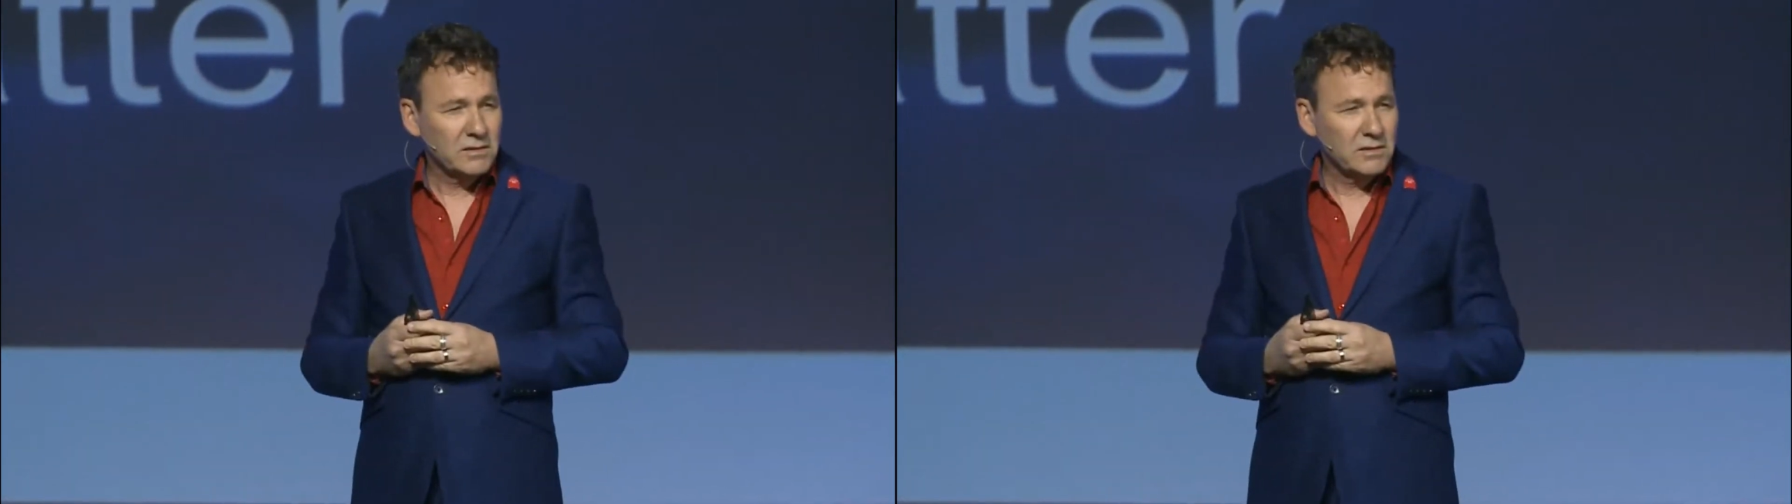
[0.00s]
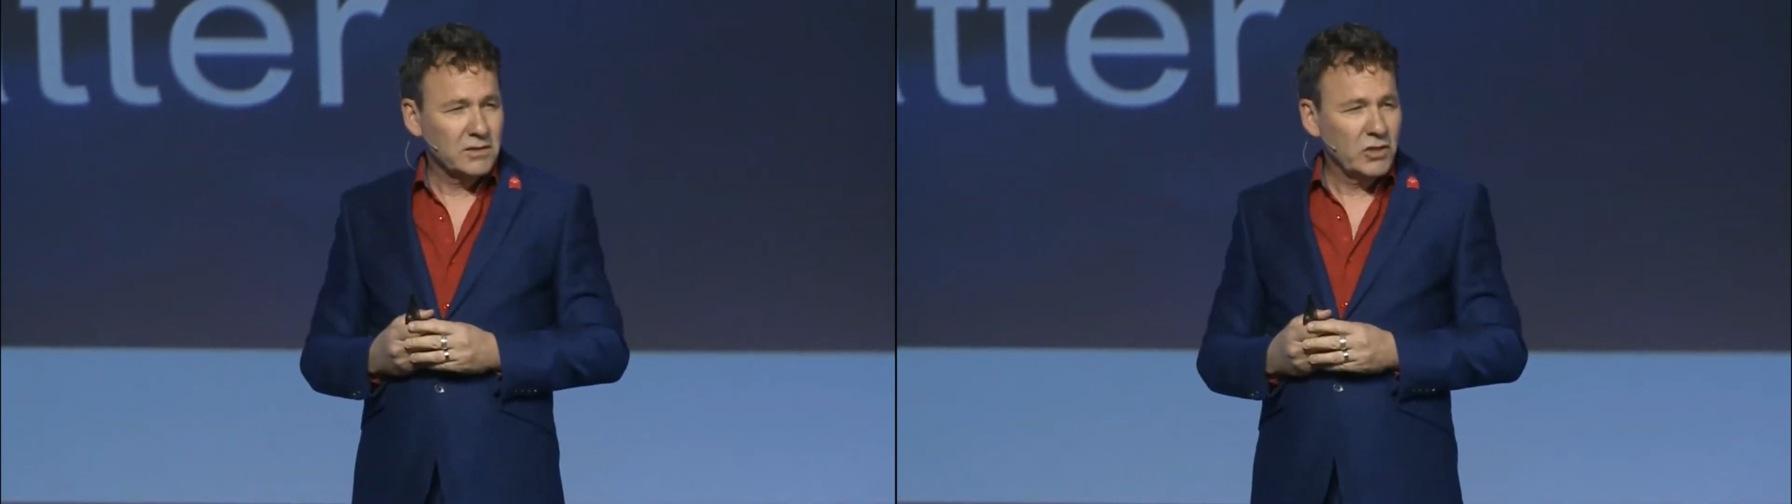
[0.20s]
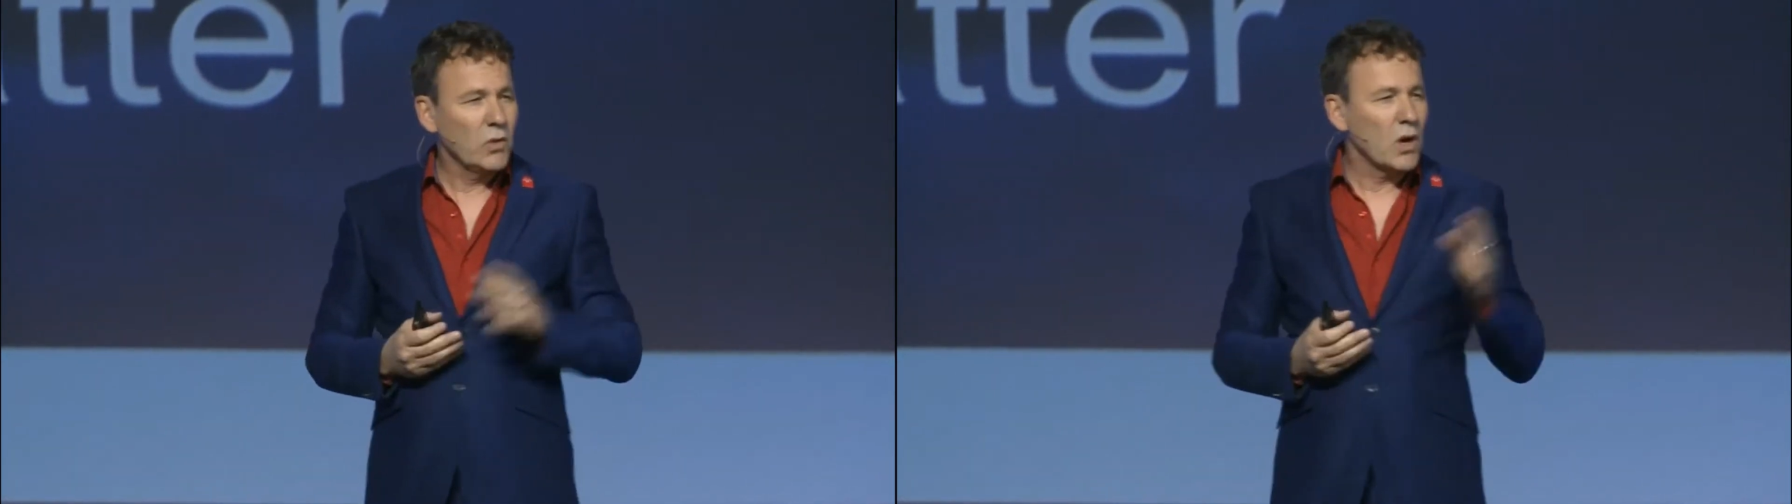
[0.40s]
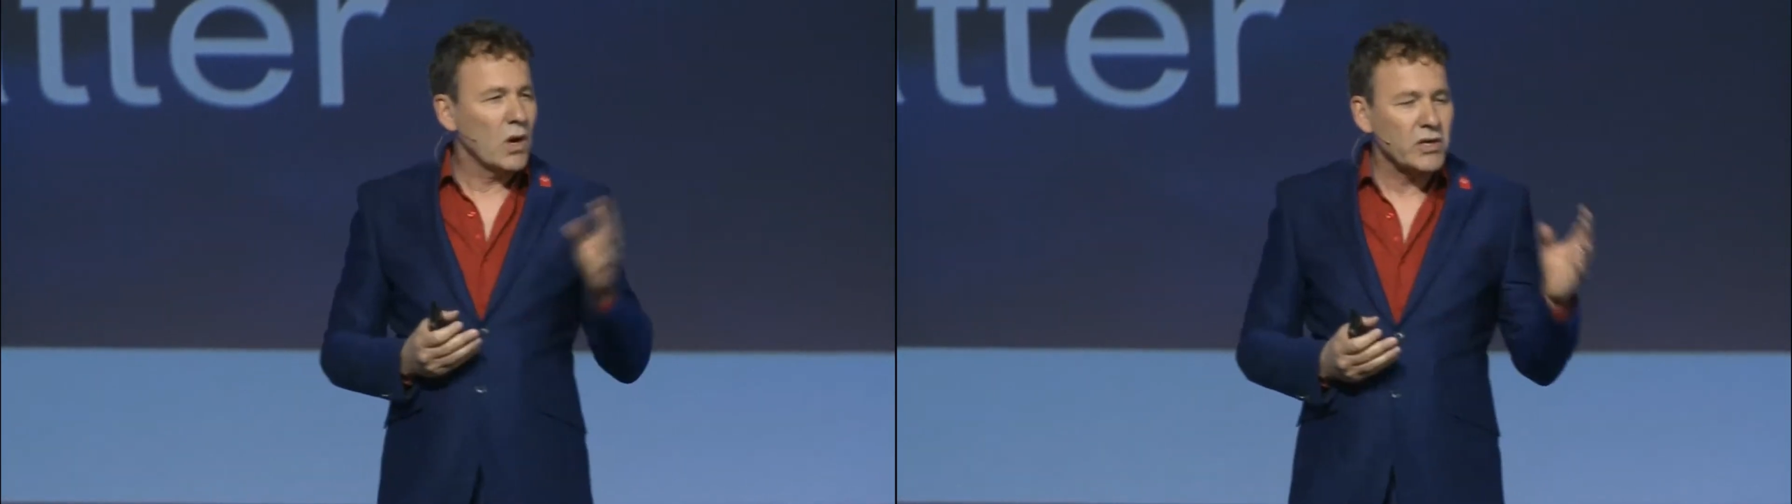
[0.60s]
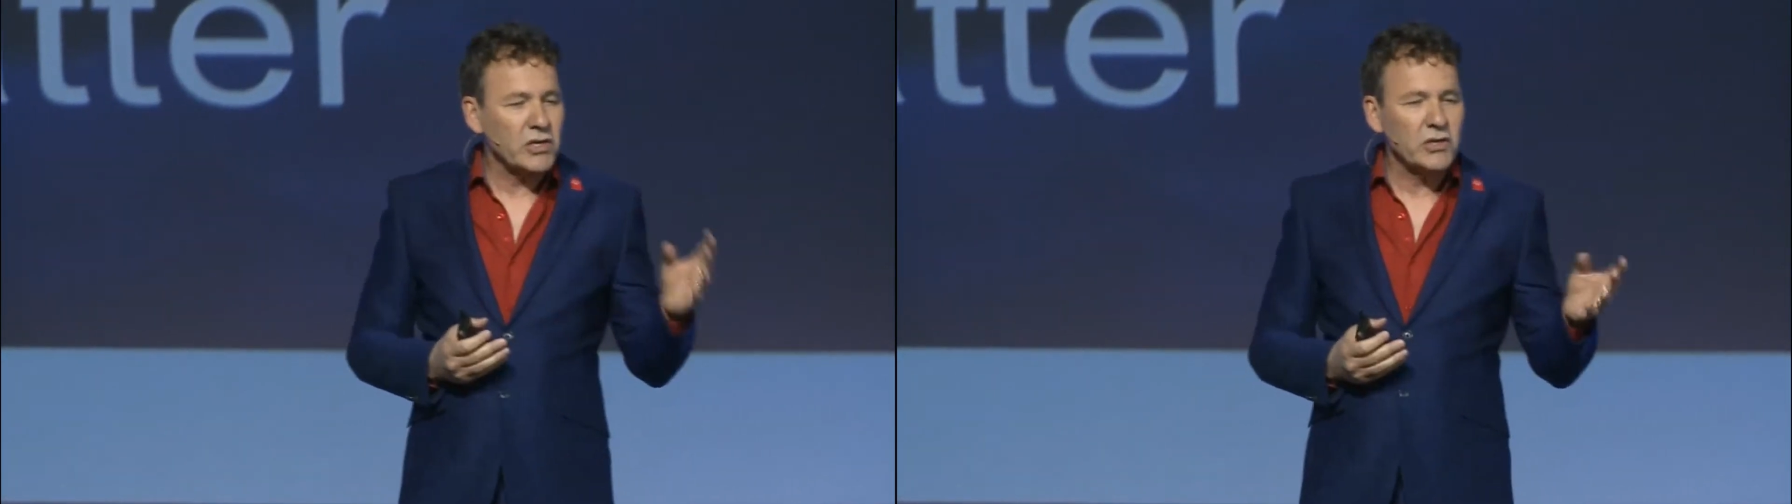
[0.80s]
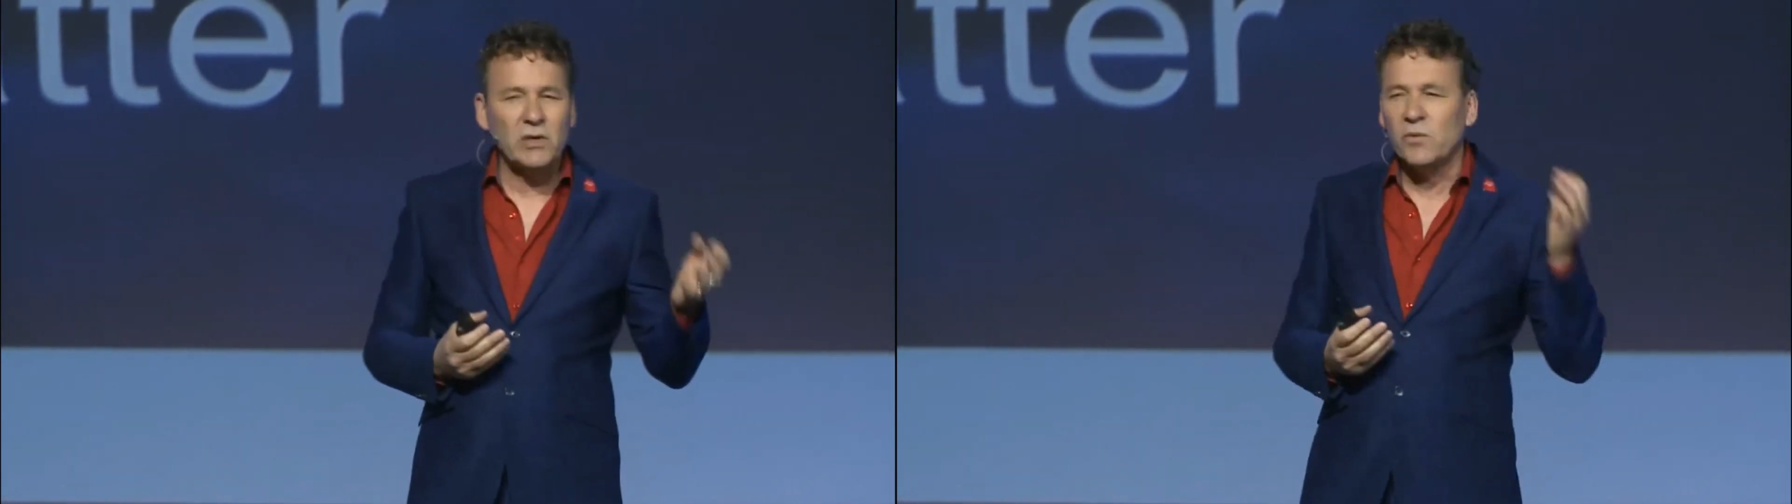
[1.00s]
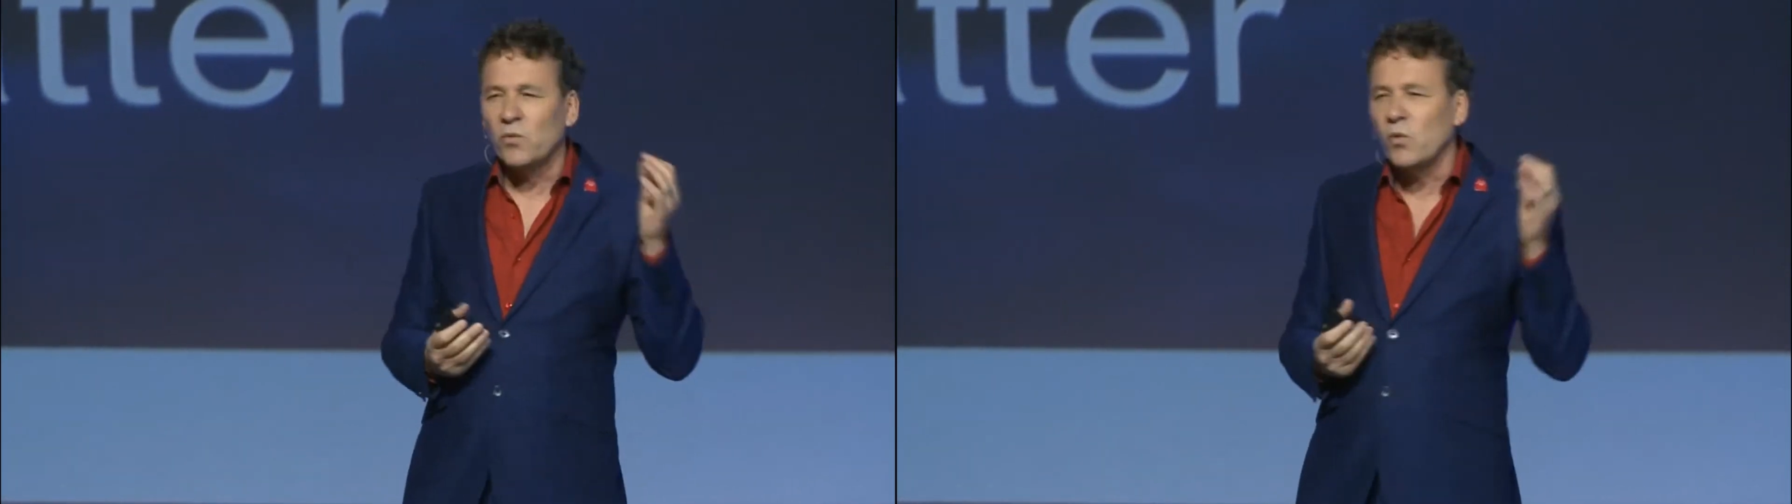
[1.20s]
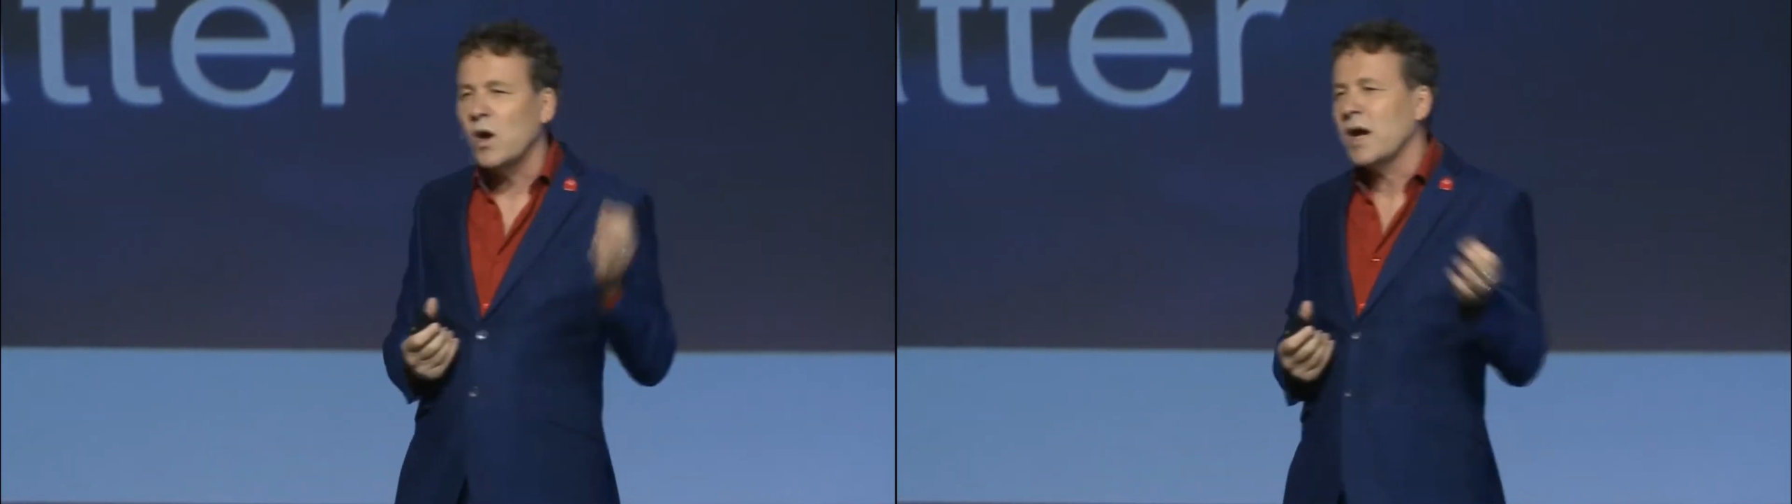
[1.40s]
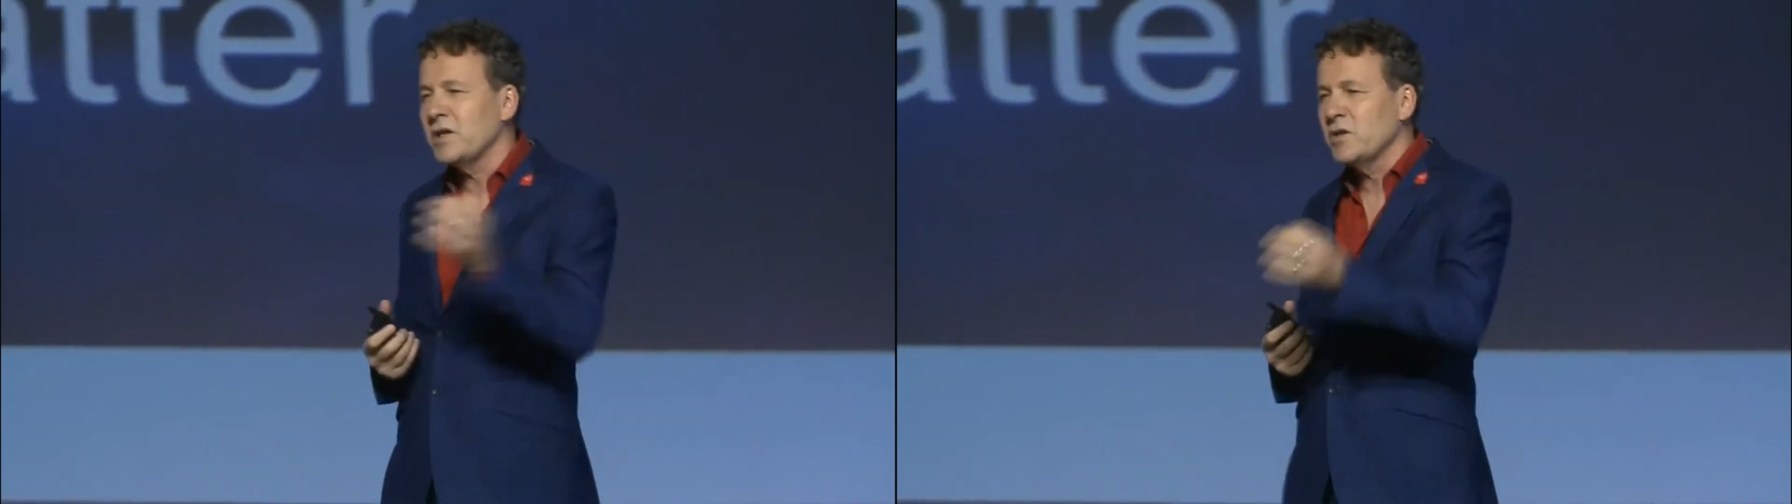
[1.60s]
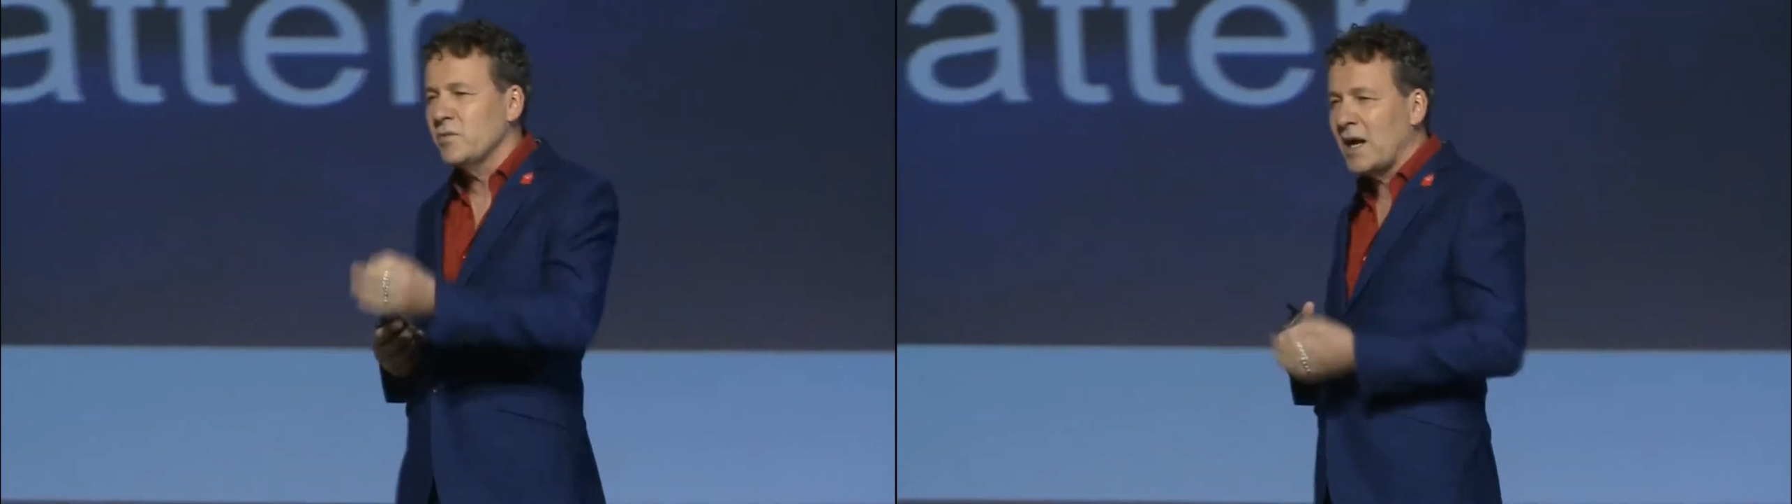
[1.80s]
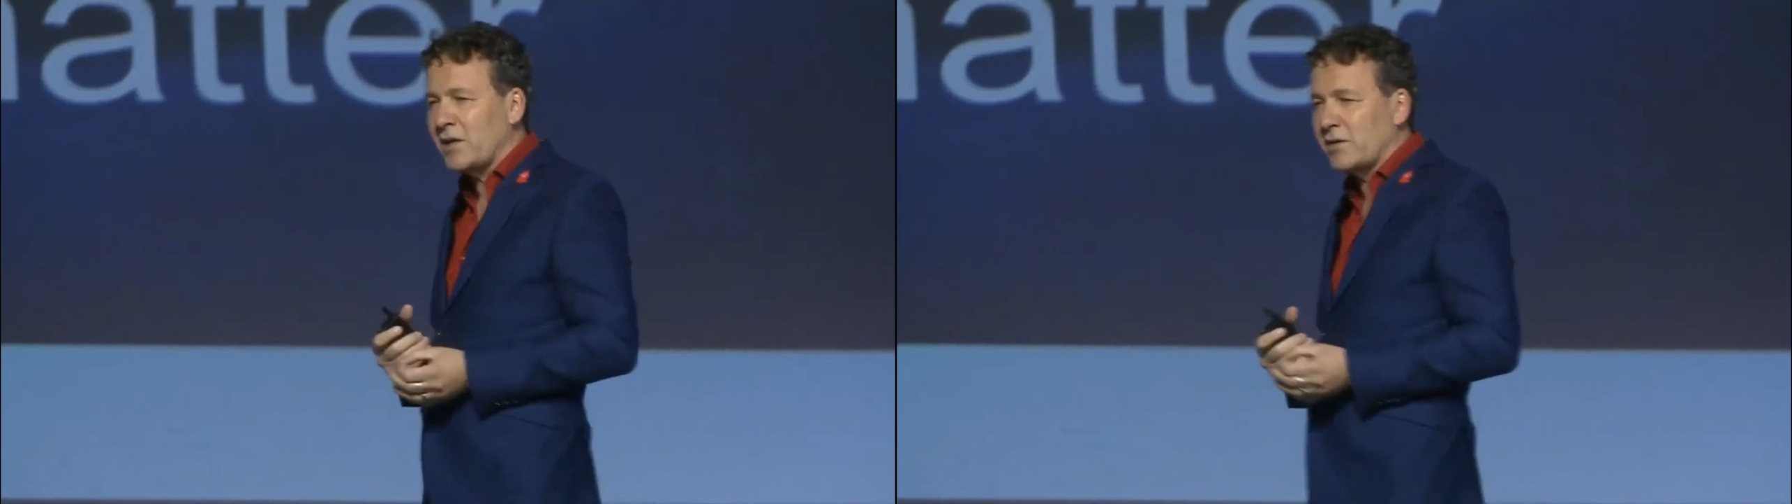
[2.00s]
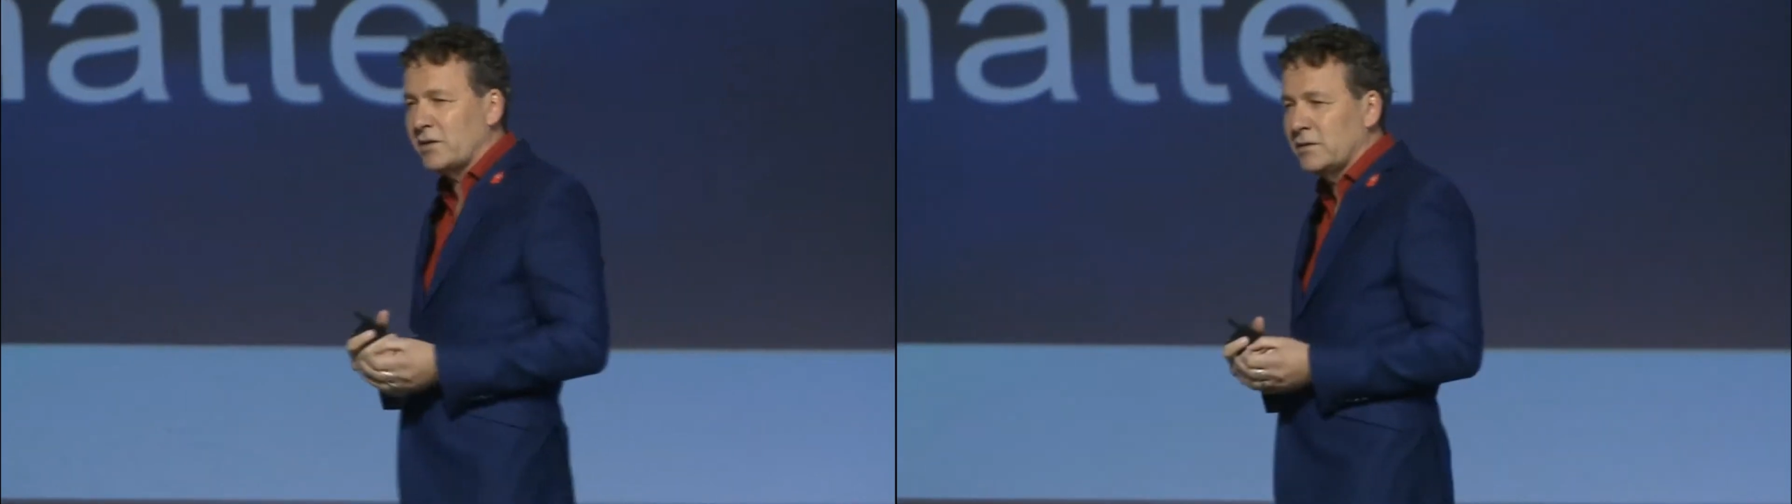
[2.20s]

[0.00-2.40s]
Who are you and why do you matter?